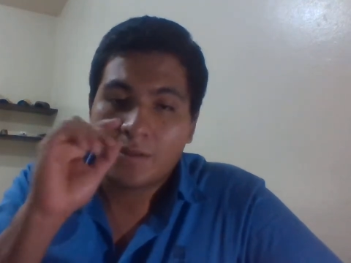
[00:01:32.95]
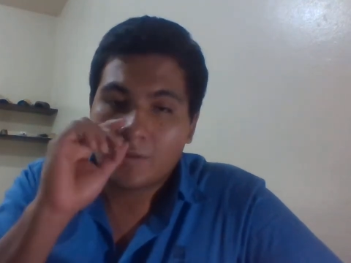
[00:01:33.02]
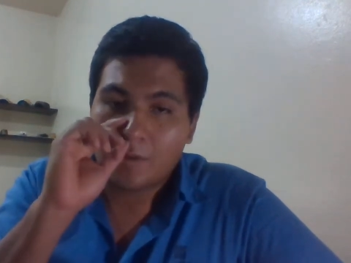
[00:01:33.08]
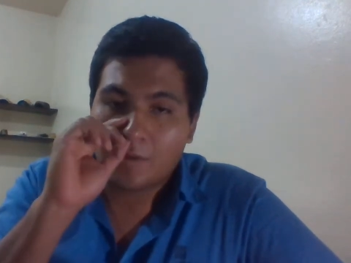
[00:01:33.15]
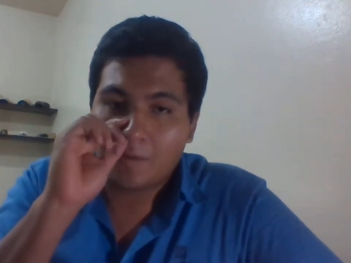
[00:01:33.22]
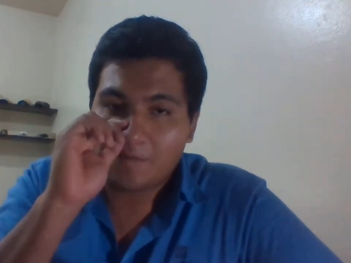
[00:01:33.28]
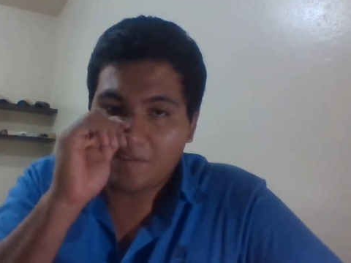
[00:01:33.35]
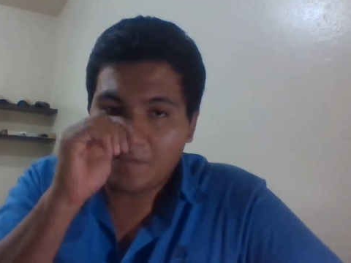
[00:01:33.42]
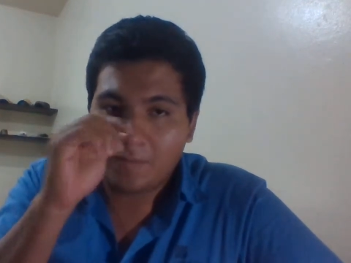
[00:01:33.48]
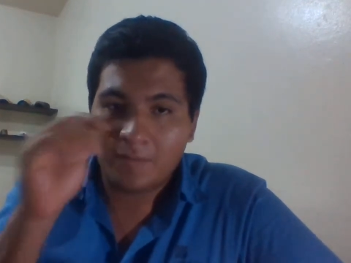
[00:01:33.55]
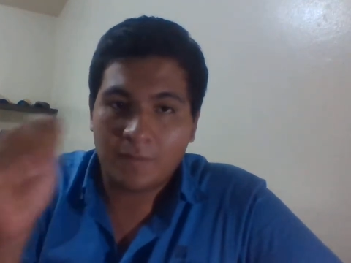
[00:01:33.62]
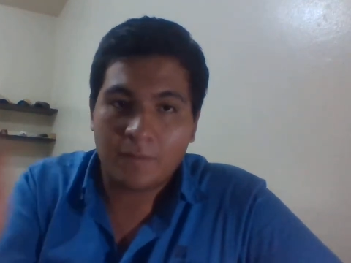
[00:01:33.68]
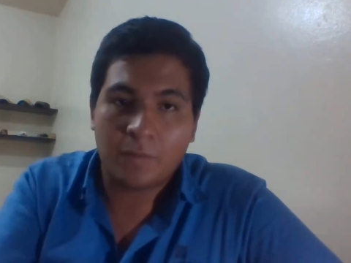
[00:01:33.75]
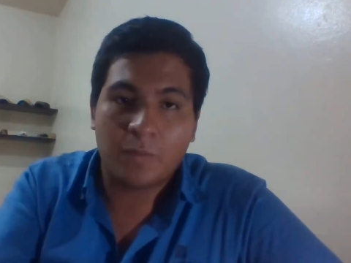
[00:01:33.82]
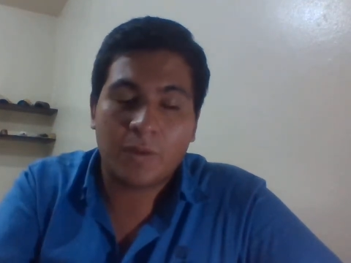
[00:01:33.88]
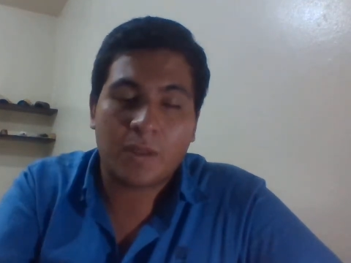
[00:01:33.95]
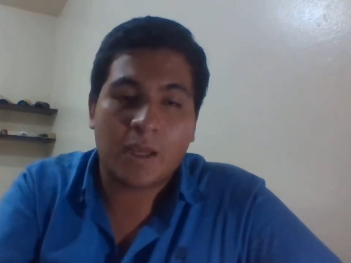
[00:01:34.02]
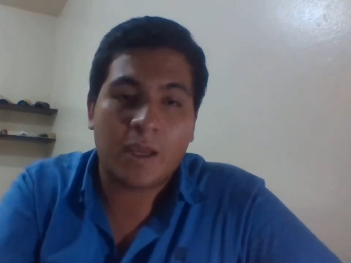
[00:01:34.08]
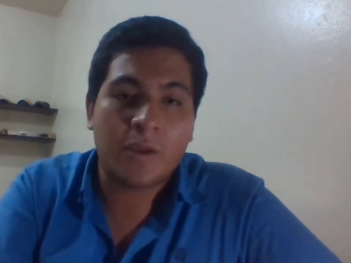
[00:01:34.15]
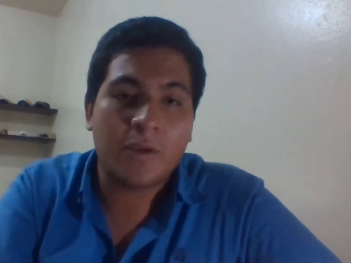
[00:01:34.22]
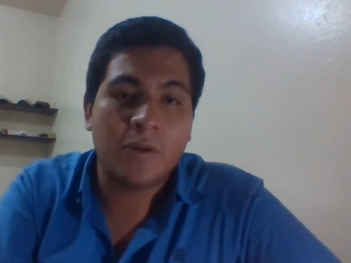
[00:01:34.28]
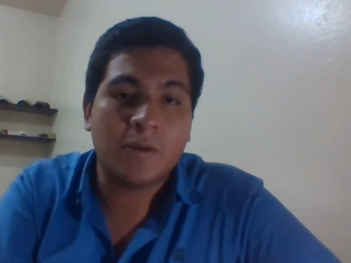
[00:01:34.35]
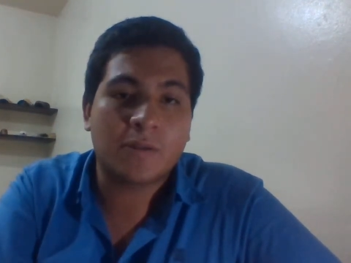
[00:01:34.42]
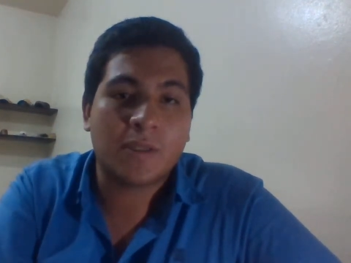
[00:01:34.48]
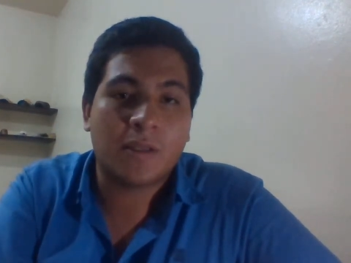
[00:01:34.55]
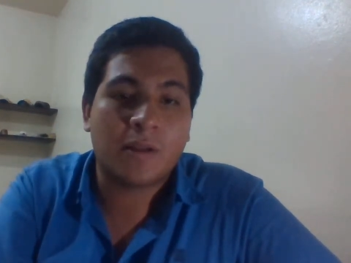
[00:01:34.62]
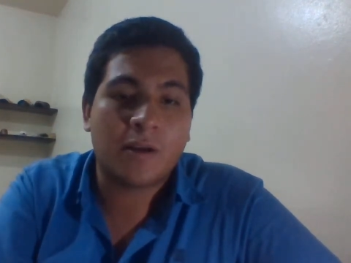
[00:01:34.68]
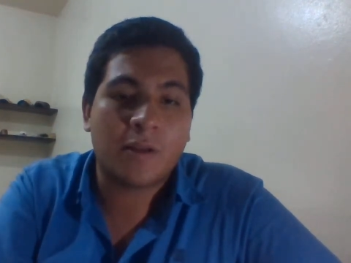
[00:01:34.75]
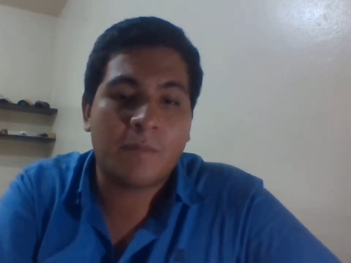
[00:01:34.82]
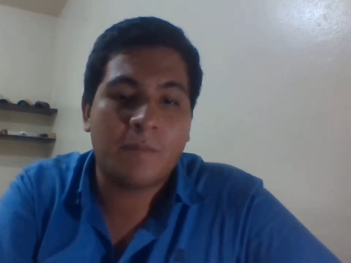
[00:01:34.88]
So we can use a
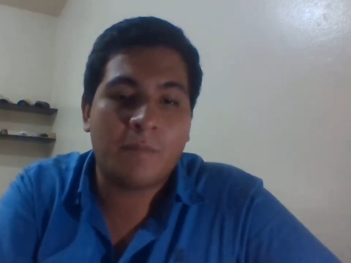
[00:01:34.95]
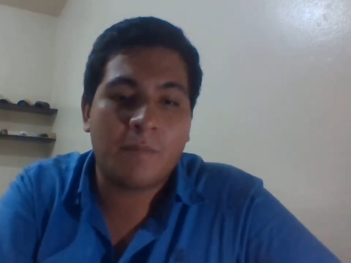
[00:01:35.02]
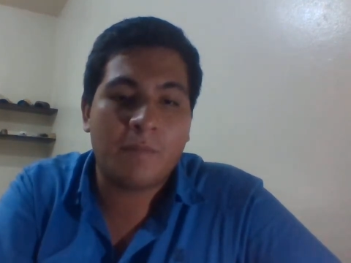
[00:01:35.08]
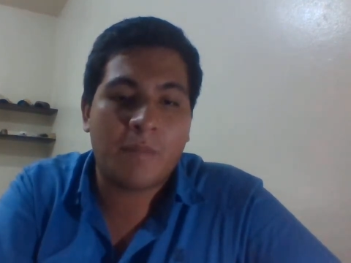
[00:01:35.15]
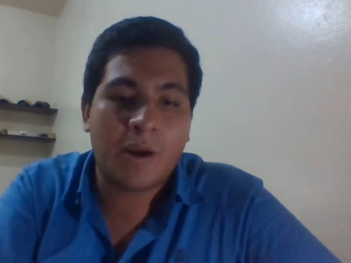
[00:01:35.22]
lot of